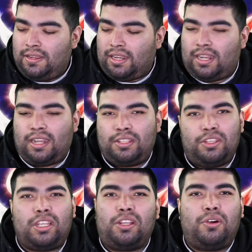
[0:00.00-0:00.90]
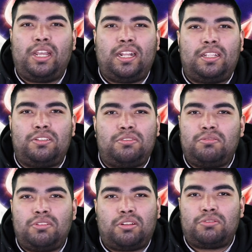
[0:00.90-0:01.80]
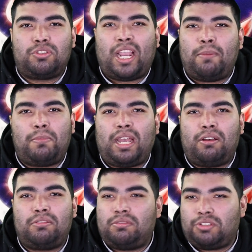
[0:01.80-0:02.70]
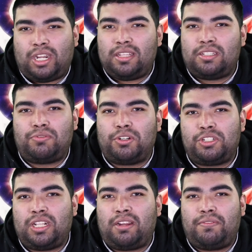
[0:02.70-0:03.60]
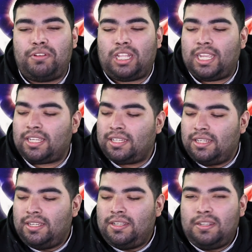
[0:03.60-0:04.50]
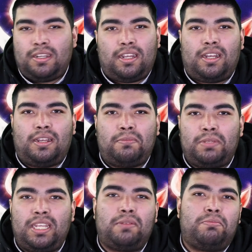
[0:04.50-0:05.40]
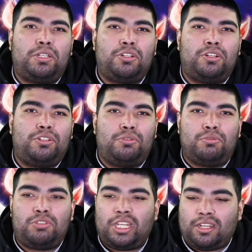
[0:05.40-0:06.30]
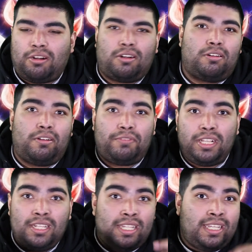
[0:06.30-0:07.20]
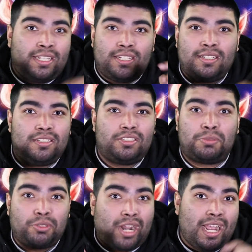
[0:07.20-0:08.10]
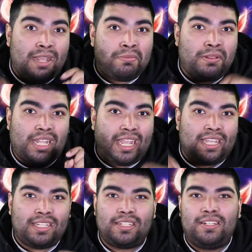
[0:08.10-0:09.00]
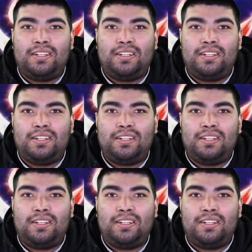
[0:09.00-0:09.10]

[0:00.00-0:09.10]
You could go ahead and try them out and try this version out if you like. But yeah, make sure you check our affiliate link, subscribe, like.